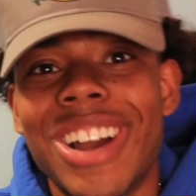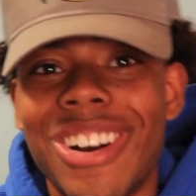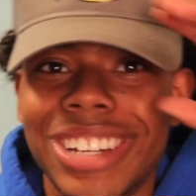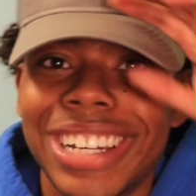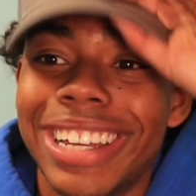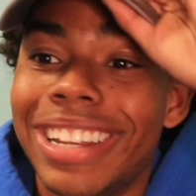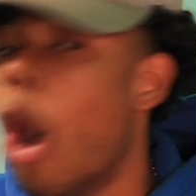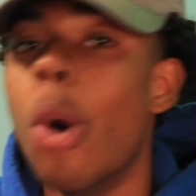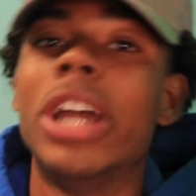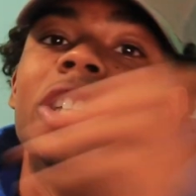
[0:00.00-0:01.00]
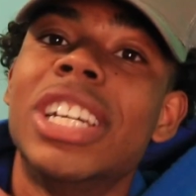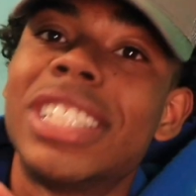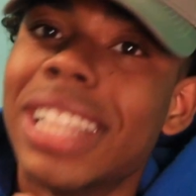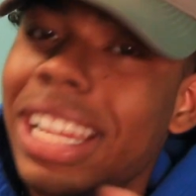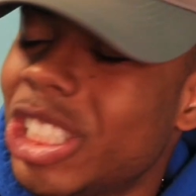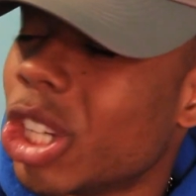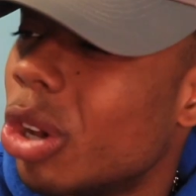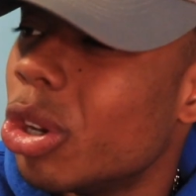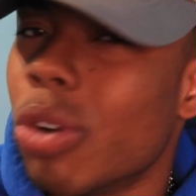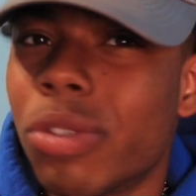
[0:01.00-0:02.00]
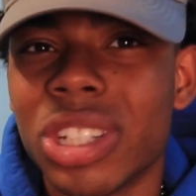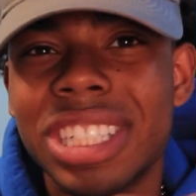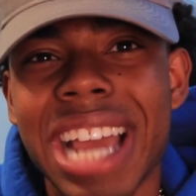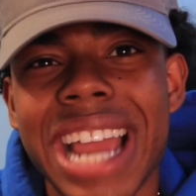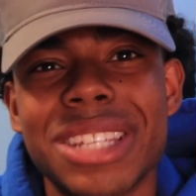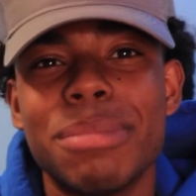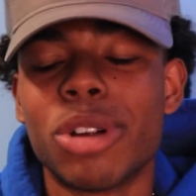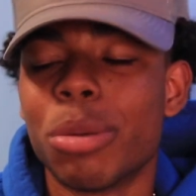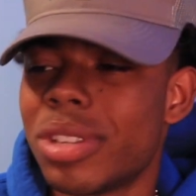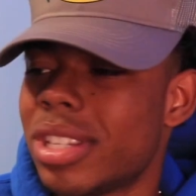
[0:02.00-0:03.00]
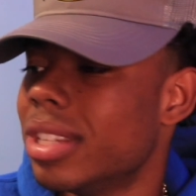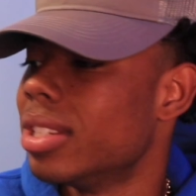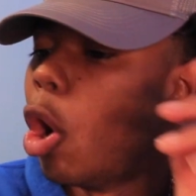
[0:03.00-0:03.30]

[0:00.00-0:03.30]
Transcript: all good. Oh, and just to let y'all know, for sizing purposes,